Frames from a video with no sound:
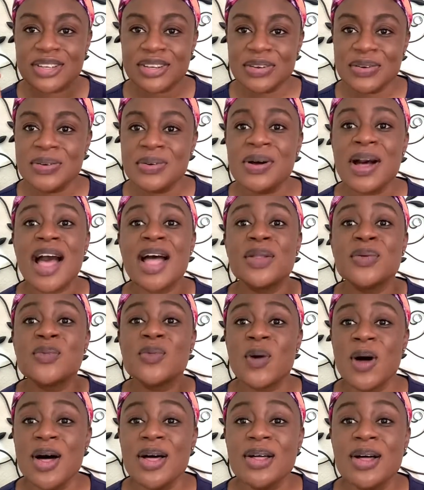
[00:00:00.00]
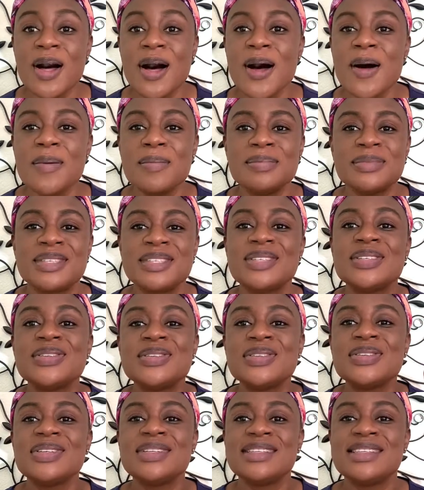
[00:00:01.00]
you and welcome
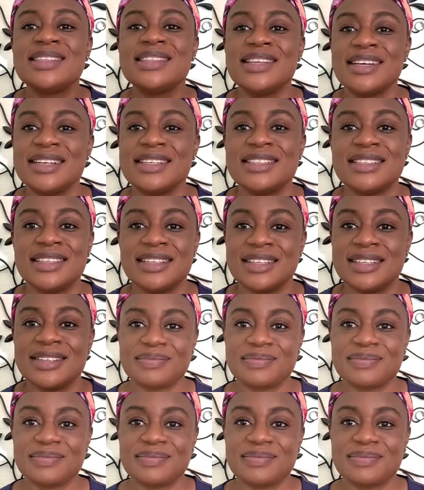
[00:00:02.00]
to nursing.